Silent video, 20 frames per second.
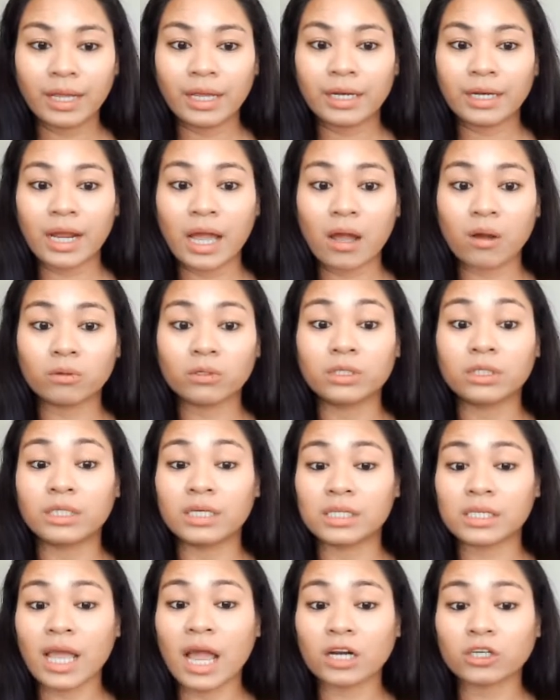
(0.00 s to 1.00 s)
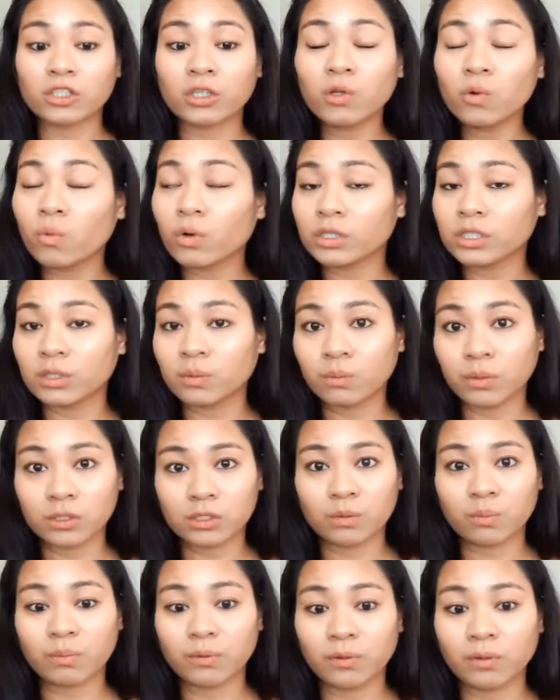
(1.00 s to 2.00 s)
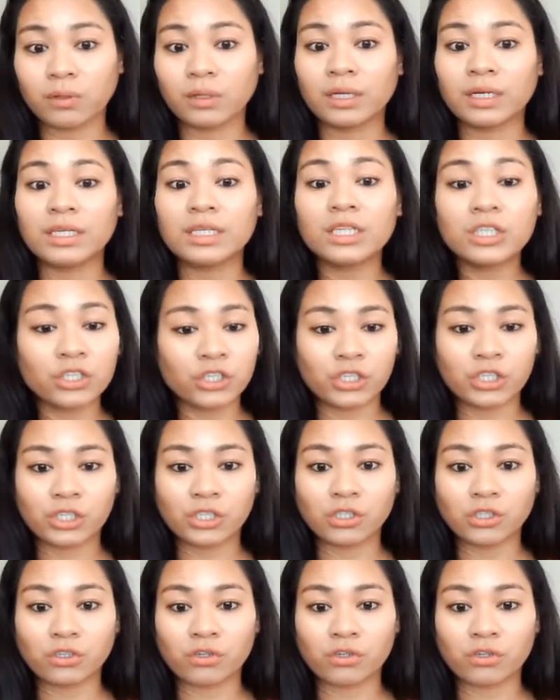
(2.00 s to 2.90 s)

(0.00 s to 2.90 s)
Now this actually works in multiple niches,